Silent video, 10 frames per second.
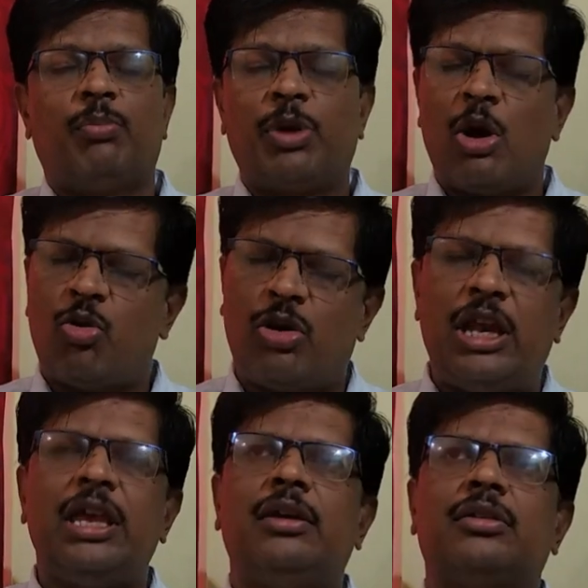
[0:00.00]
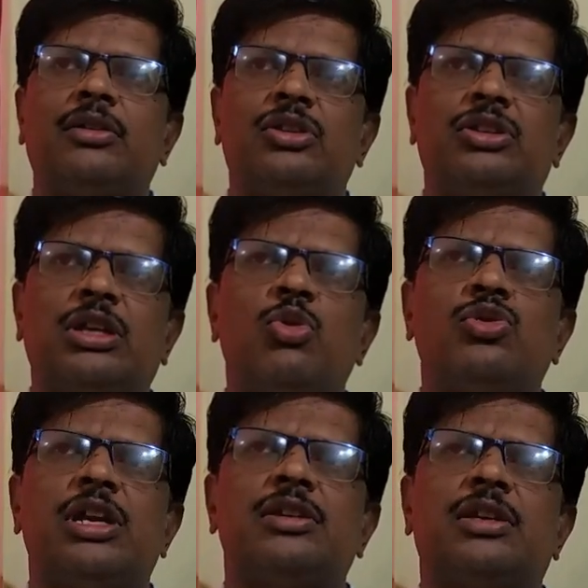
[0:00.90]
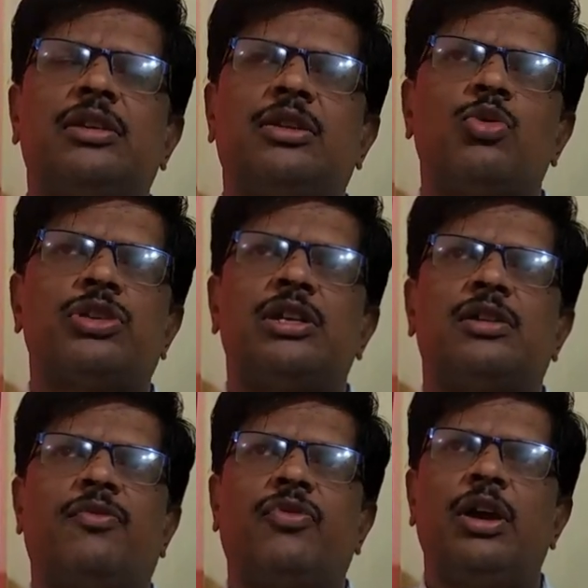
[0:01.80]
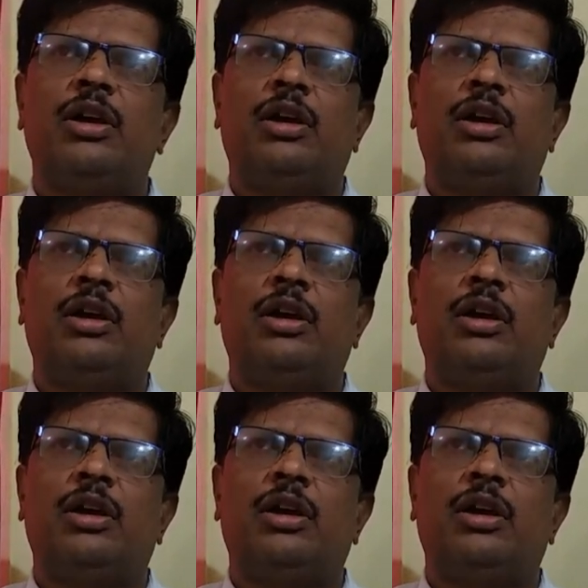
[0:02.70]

proudly thousands and thousands of